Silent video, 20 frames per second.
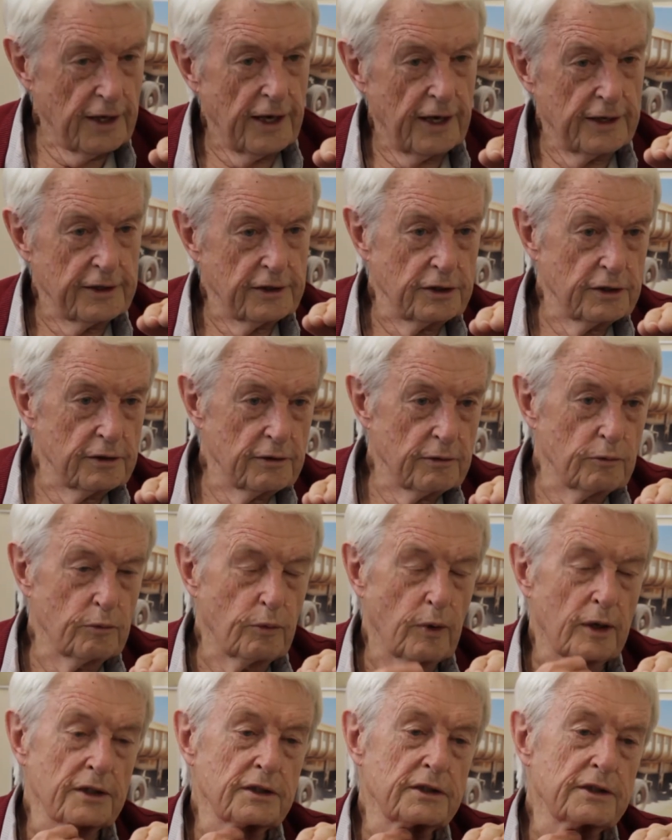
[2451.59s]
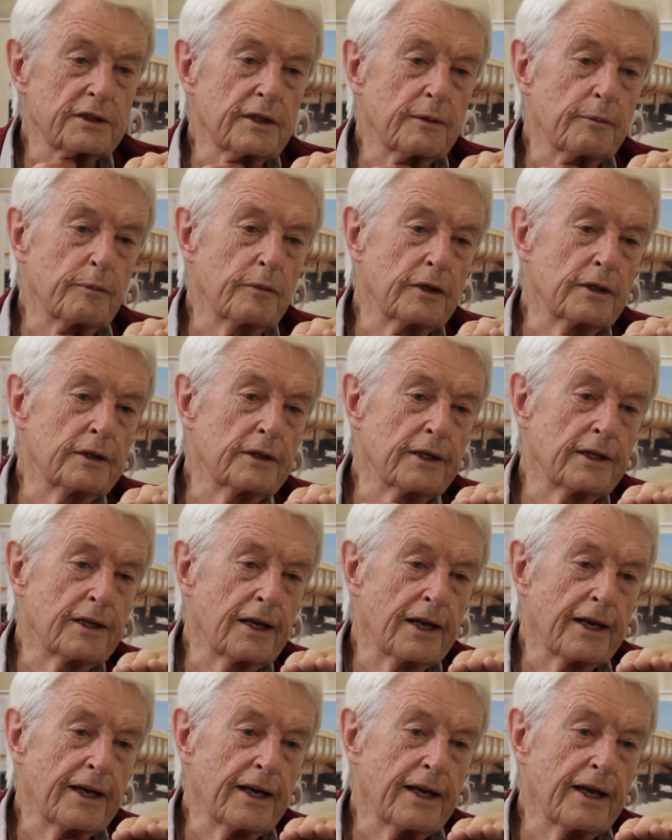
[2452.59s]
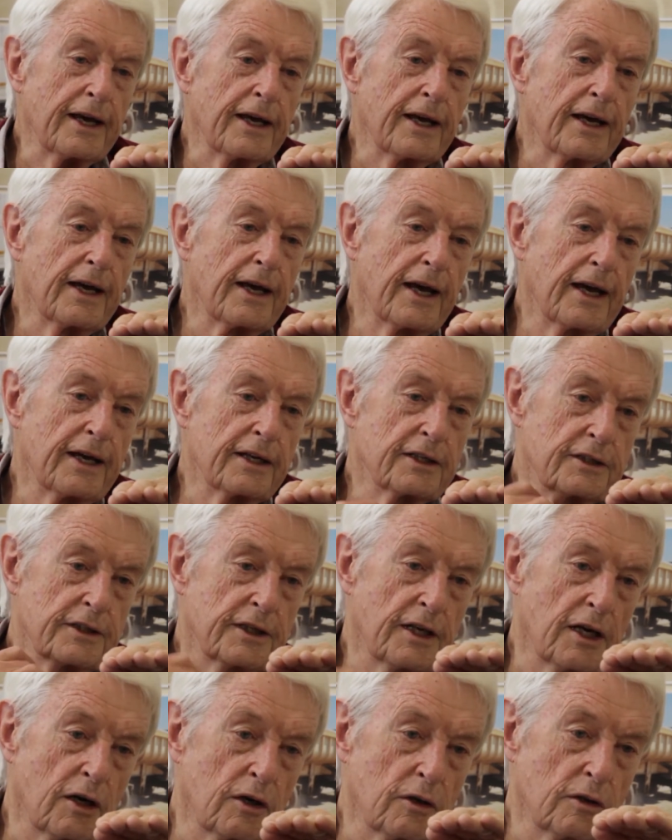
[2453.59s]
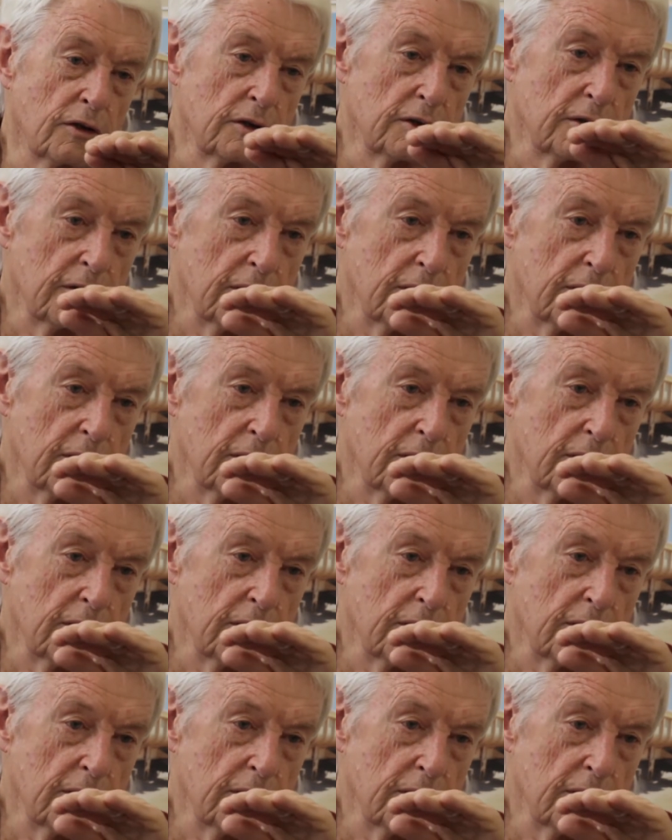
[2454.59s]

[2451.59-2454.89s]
And once the layer has now